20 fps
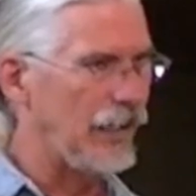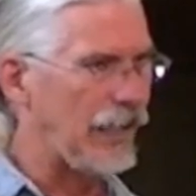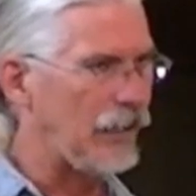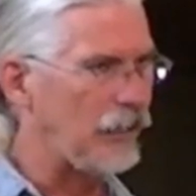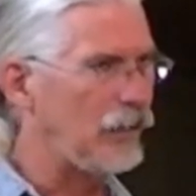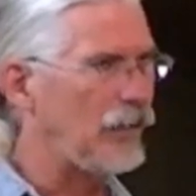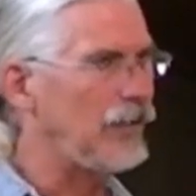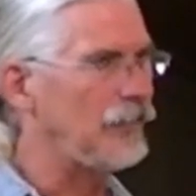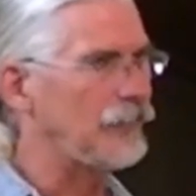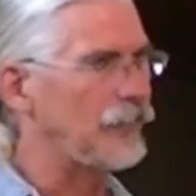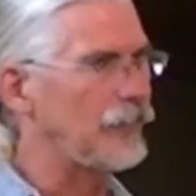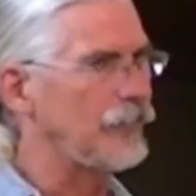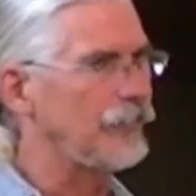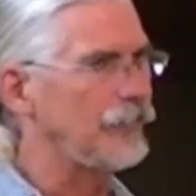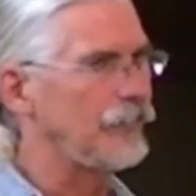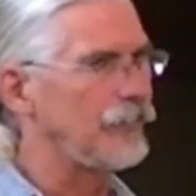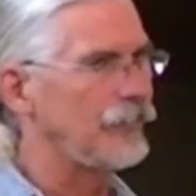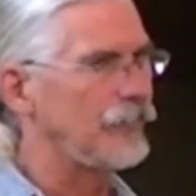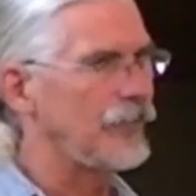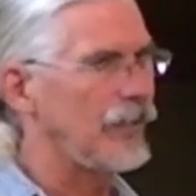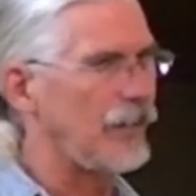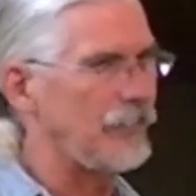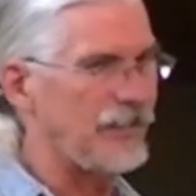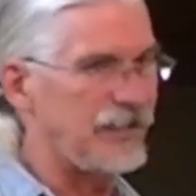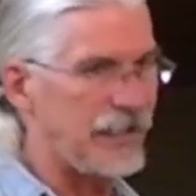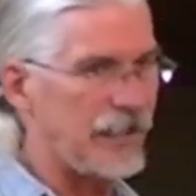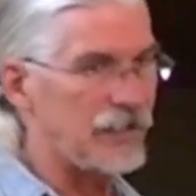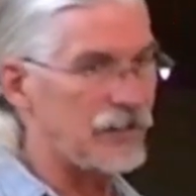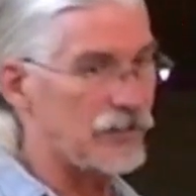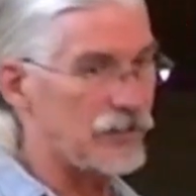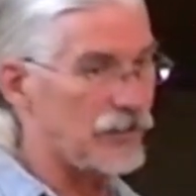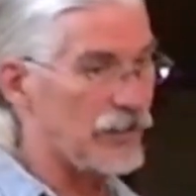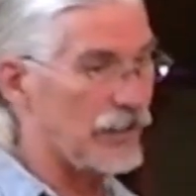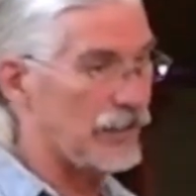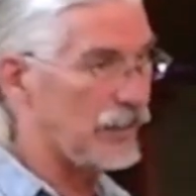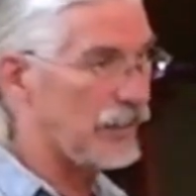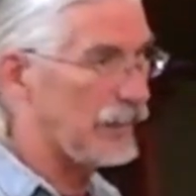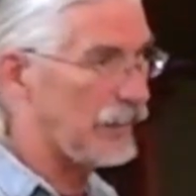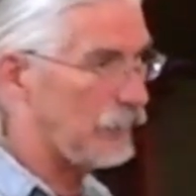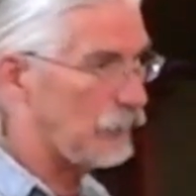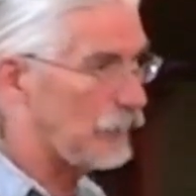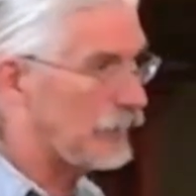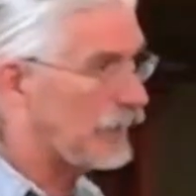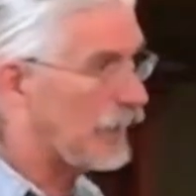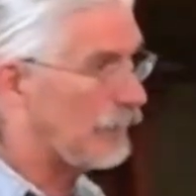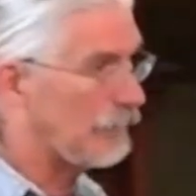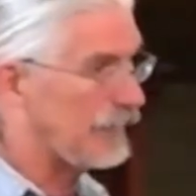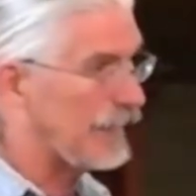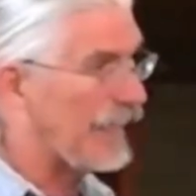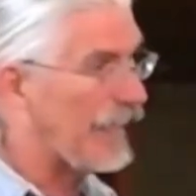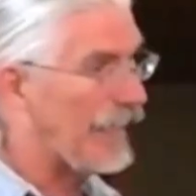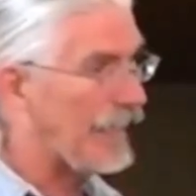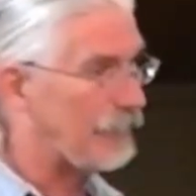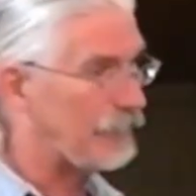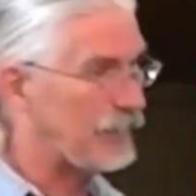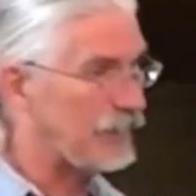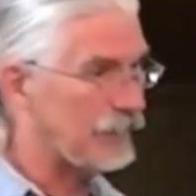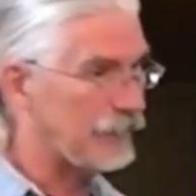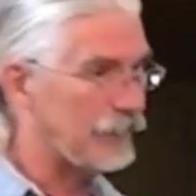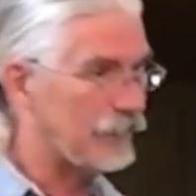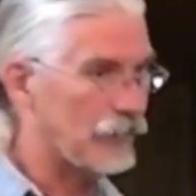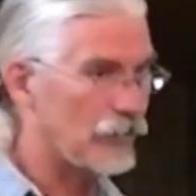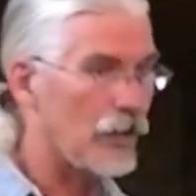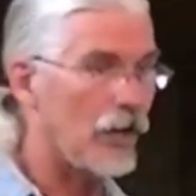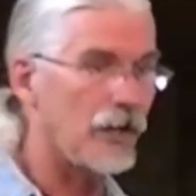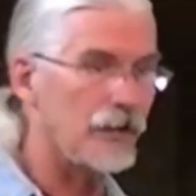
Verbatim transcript: However, I mean, that is to say, it would not be a happy,